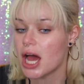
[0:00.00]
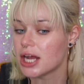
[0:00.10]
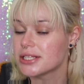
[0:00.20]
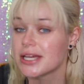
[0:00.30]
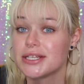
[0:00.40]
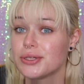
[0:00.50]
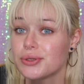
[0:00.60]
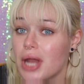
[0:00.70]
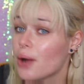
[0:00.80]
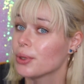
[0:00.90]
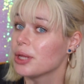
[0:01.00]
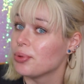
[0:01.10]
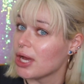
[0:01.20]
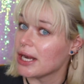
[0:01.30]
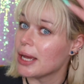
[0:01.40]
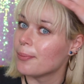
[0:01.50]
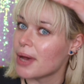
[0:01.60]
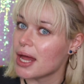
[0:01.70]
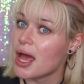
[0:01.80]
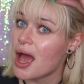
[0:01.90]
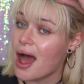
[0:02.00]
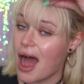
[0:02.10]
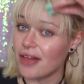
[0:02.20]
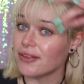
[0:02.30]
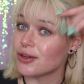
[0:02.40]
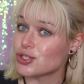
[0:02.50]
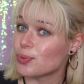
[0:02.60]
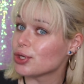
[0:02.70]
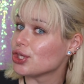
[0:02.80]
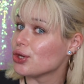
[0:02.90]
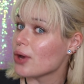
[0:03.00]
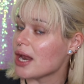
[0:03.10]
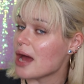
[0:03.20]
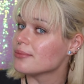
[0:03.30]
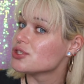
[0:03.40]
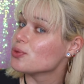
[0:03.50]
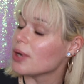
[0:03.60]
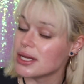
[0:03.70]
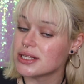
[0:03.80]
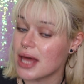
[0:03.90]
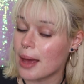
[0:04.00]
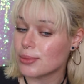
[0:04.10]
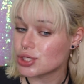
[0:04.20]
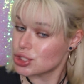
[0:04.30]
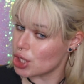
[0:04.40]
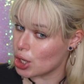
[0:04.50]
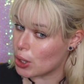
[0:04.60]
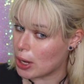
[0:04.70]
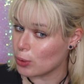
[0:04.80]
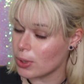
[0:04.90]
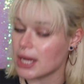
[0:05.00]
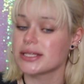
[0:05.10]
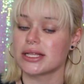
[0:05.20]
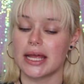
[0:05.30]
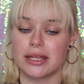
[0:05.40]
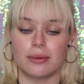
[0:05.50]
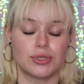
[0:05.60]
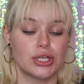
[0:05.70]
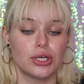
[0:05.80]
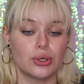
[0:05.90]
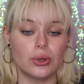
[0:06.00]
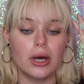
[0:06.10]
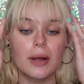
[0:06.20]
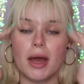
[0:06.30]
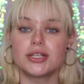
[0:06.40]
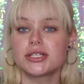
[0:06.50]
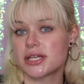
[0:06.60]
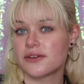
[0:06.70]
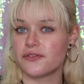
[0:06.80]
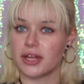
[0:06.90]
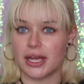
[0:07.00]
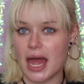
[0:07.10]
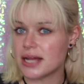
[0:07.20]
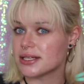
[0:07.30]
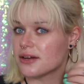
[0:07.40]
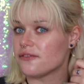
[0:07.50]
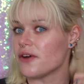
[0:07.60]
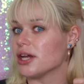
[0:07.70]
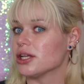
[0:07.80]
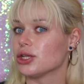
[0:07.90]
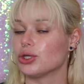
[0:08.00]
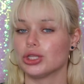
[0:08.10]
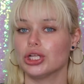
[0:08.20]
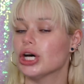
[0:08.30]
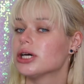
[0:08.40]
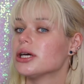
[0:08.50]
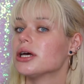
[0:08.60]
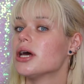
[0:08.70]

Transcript: Honestly, I didn't not really plan it, but I think they're super cute and I'm super into them. So I hope you guys like them too. I just like feel like it adds like a fun little look.